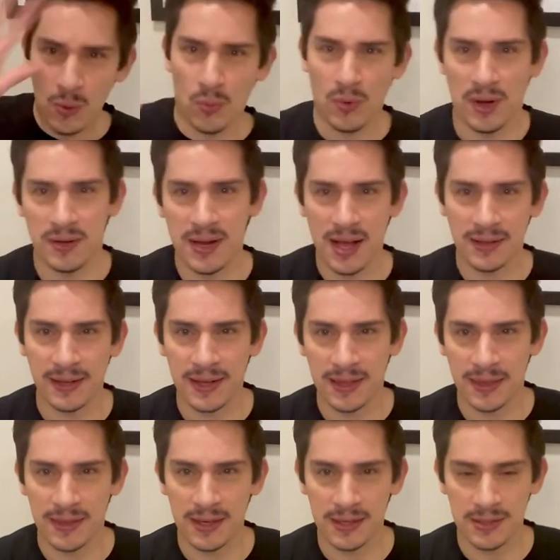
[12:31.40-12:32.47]
not like
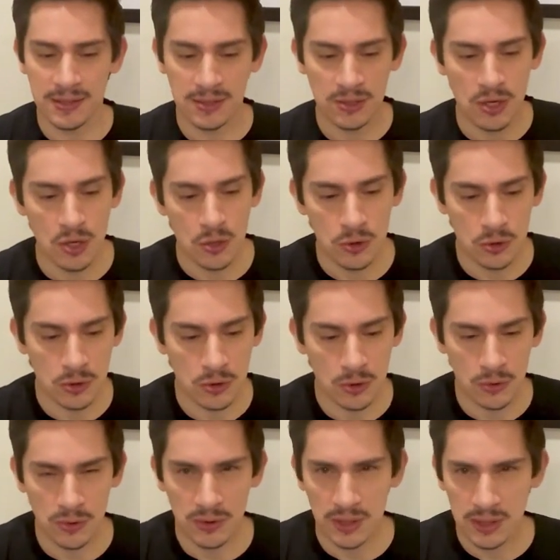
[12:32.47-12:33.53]
this. So
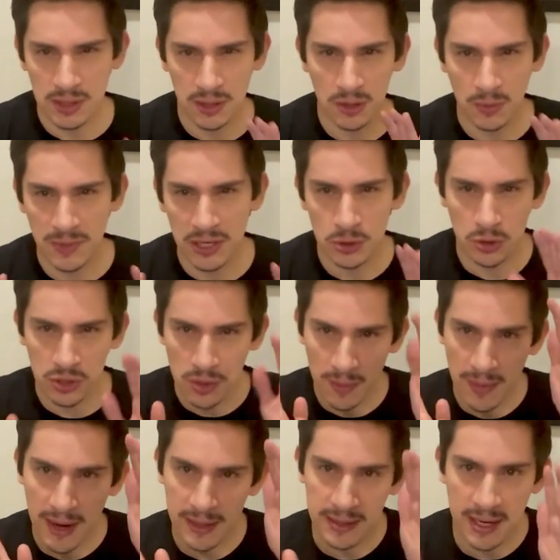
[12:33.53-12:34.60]
that's a little bit interesting. Your
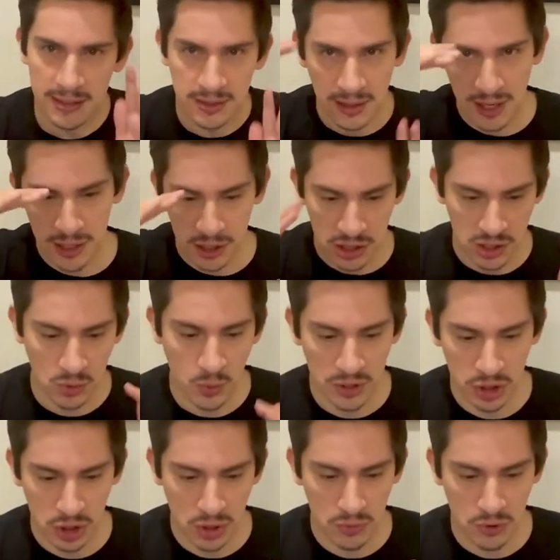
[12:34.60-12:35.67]
mind has to kind of switch
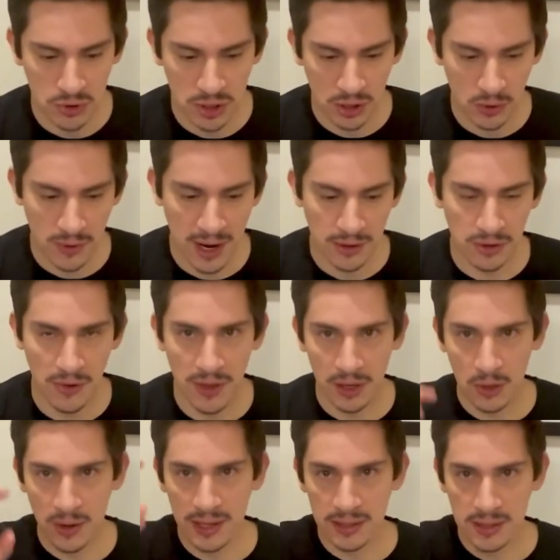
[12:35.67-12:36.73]
the music around and think, all
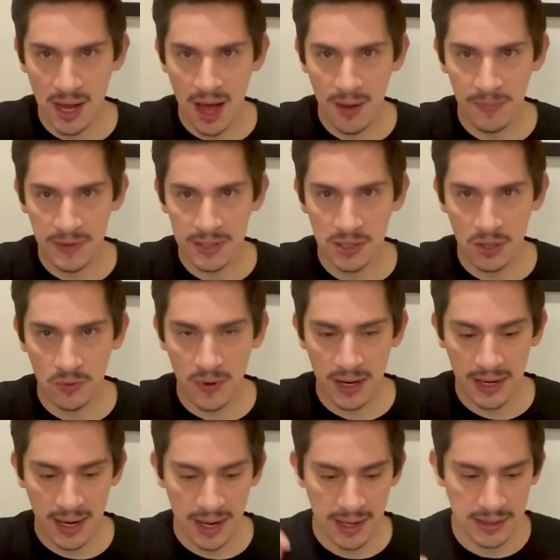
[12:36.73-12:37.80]
right, top is the right
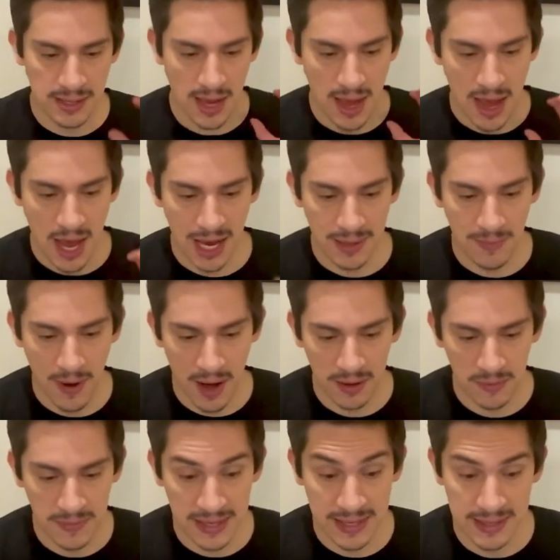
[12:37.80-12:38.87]
hand and
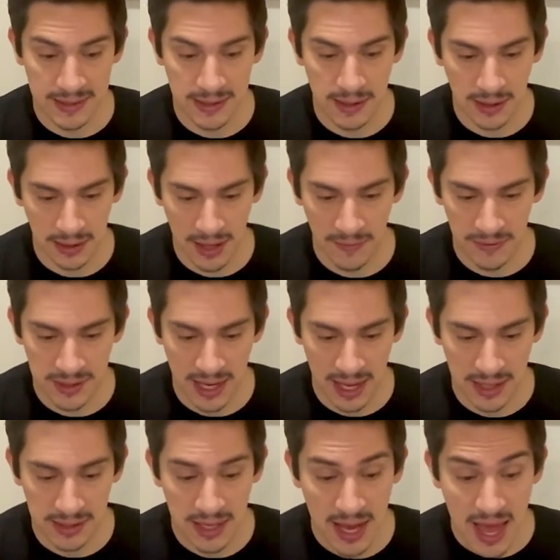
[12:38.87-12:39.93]
bottom is the left
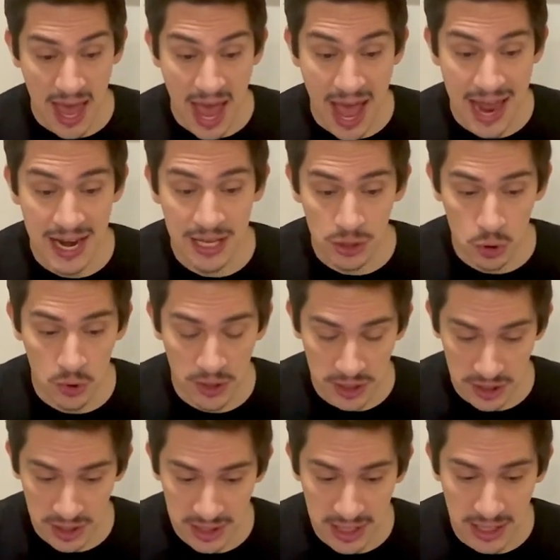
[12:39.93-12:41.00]
hand. And as you can
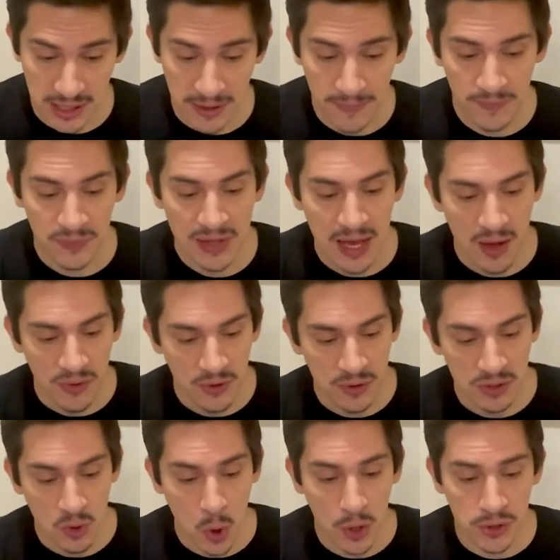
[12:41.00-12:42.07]
see, there's
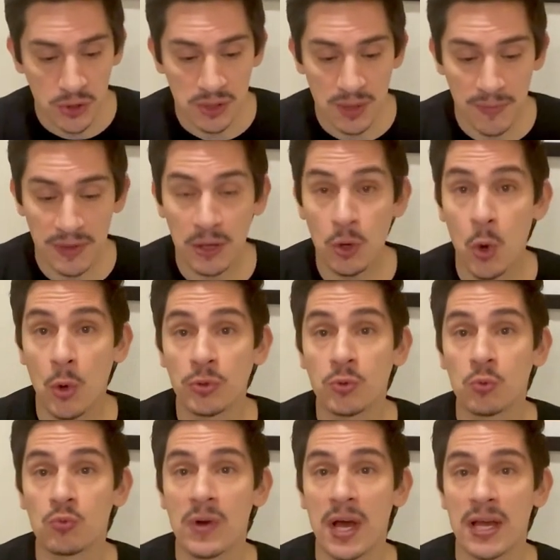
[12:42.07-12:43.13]
also something called
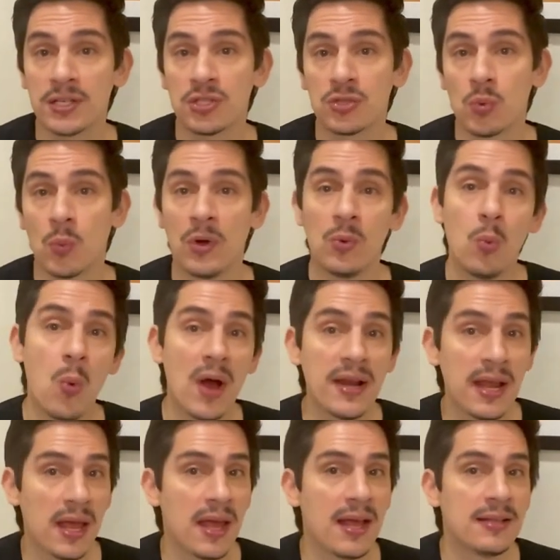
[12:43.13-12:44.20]
rest. When one
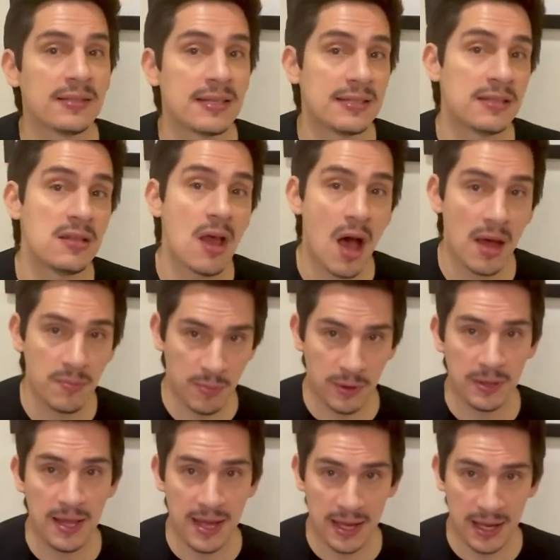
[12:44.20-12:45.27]
hand is not
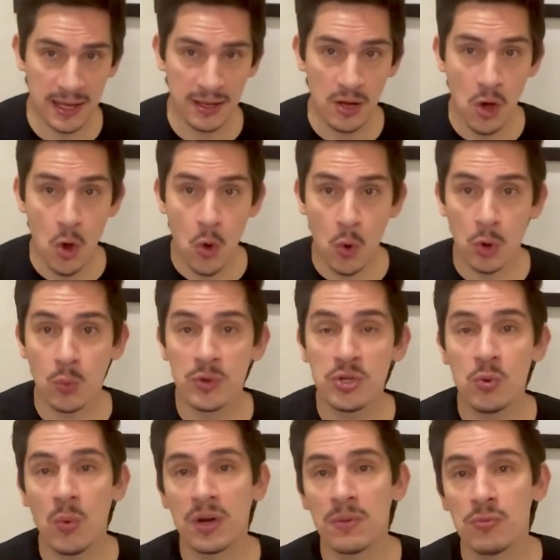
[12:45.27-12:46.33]
playing, or when you want
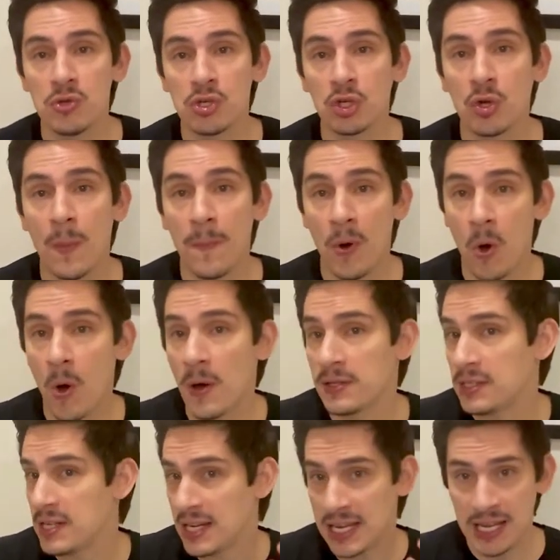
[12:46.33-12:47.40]
a musical pause in
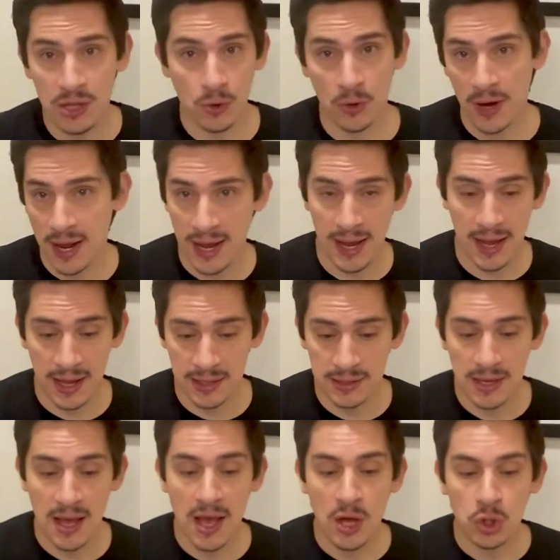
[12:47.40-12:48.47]
either hand,
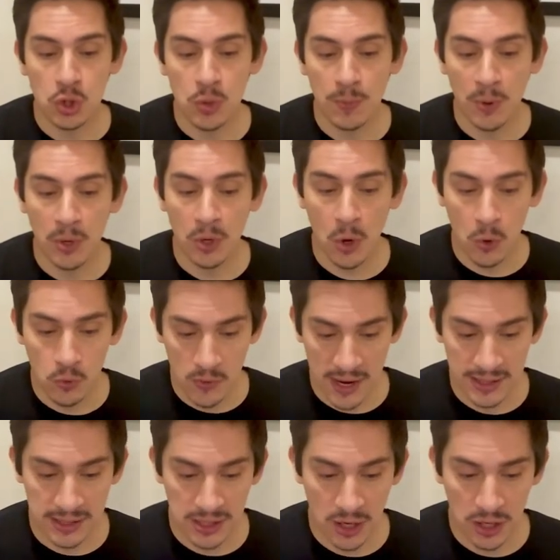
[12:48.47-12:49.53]
you put a rest
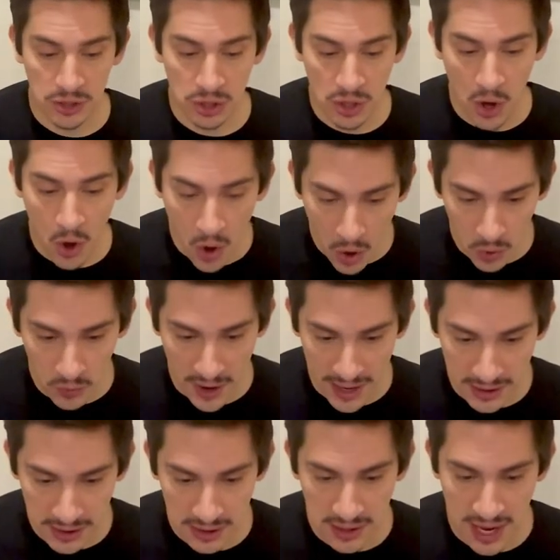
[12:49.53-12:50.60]
there. And the whole
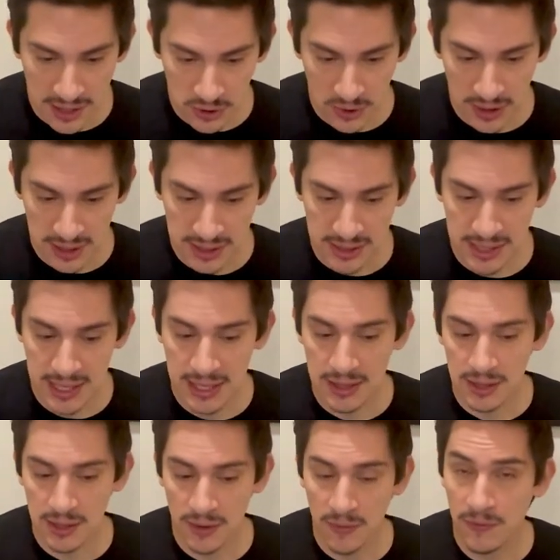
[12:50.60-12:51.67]
rest, as you can see in
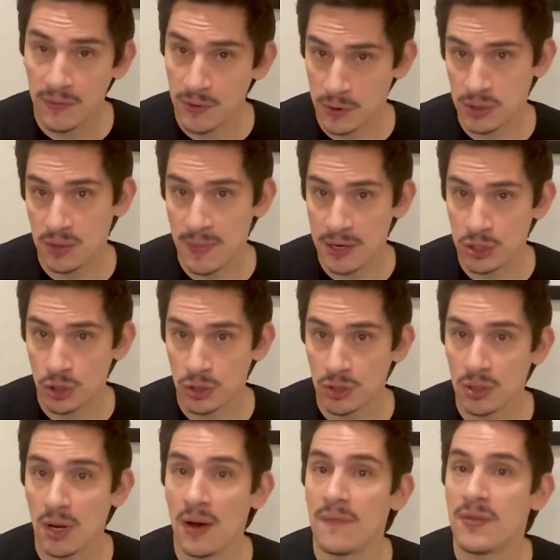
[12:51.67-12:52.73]
the first measure
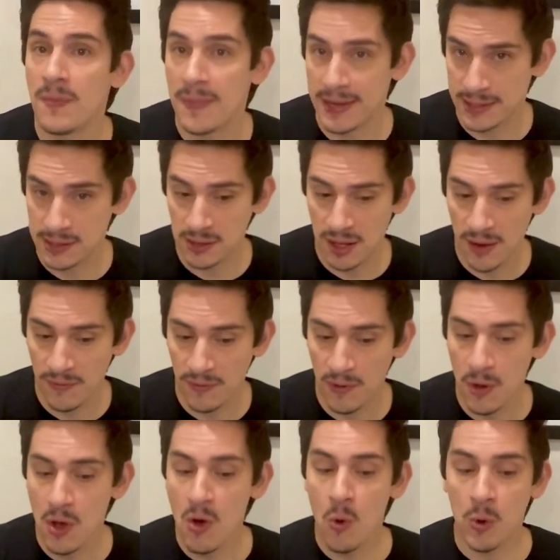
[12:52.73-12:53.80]
of the bass clef,
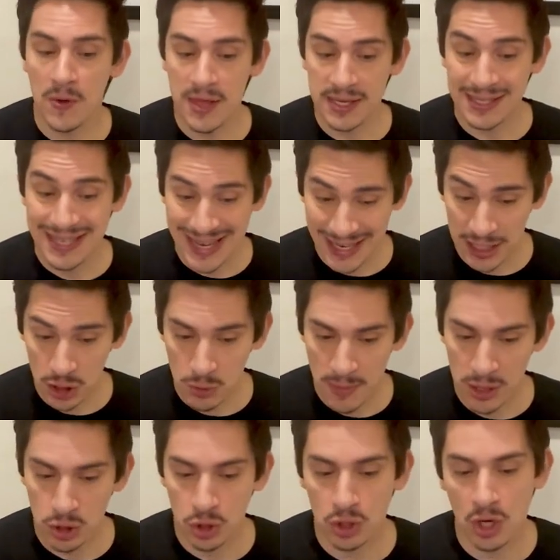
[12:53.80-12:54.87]
or the second
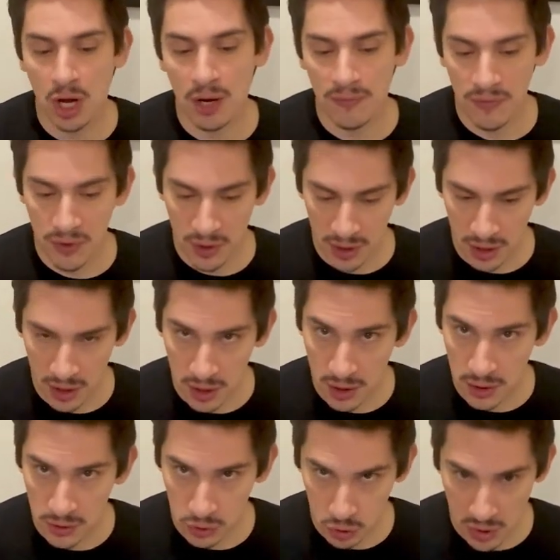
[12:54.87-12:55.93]
measure of the
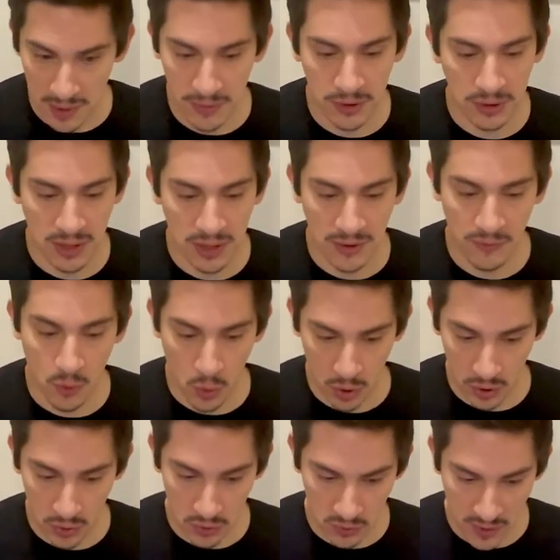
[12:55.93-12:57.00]
treble clef or
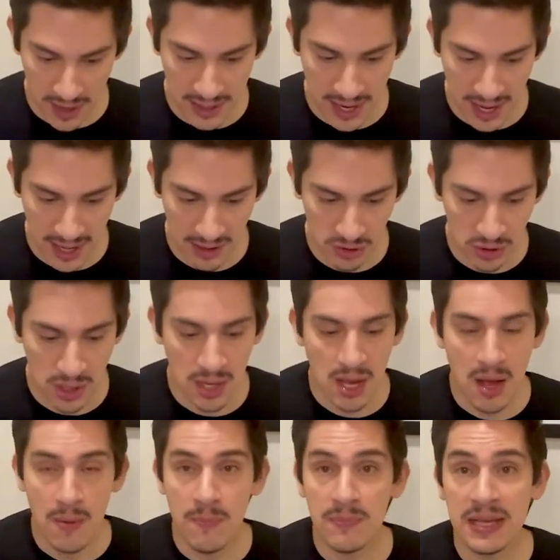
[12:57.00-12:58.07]
right hand,
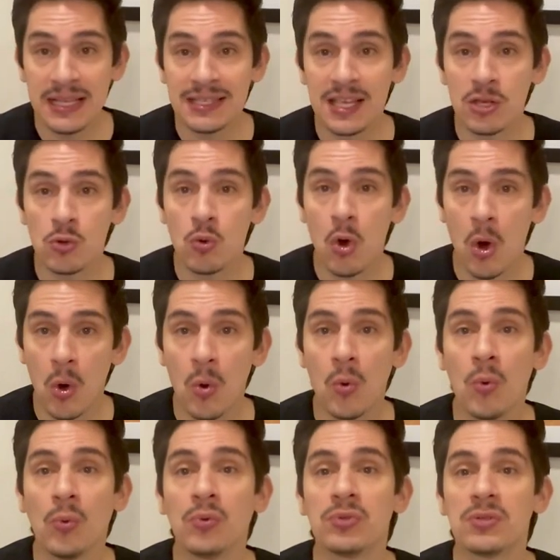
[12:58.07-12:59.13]
means that you hold
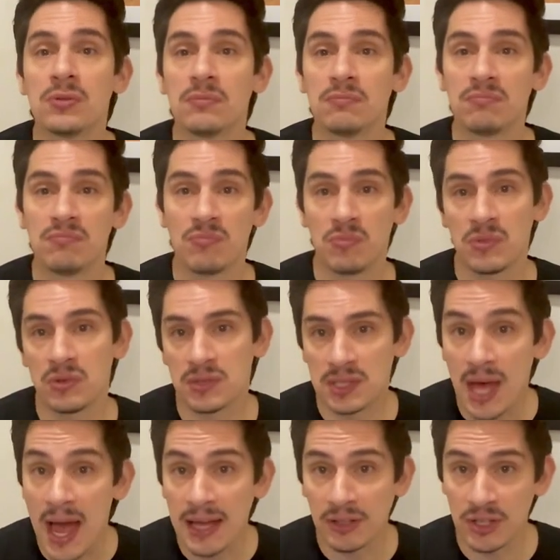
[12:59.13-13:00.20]

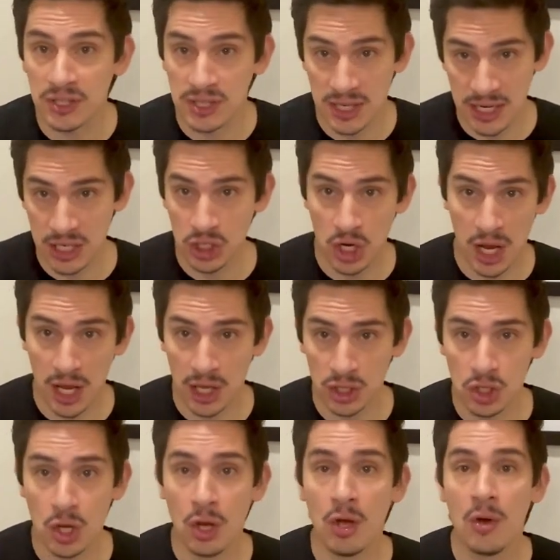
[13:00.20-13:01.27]
silence in each hand
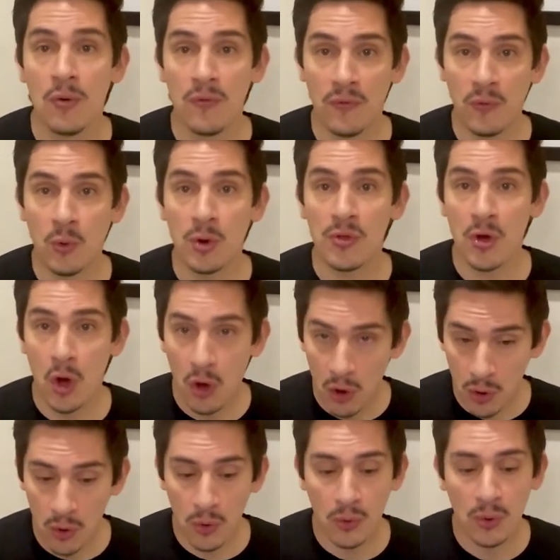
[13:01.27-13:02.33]
for the
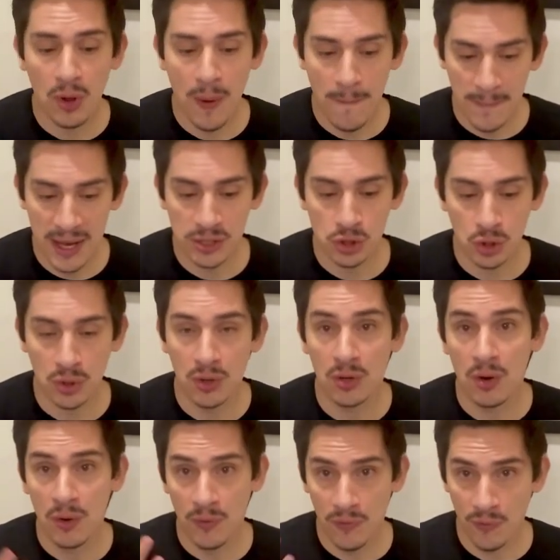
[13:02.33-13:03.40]
whole measure,
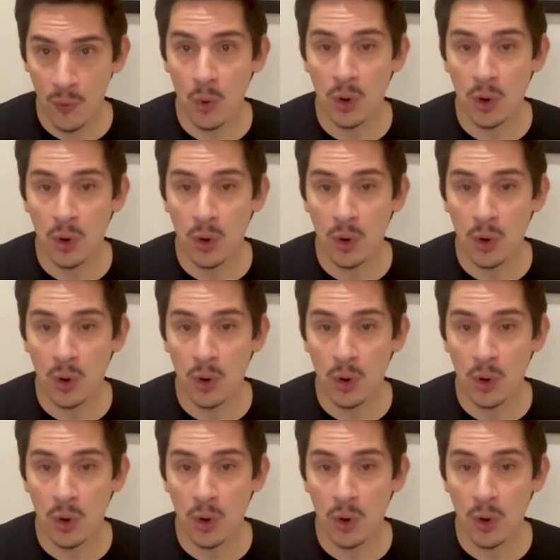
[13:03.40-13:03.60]
4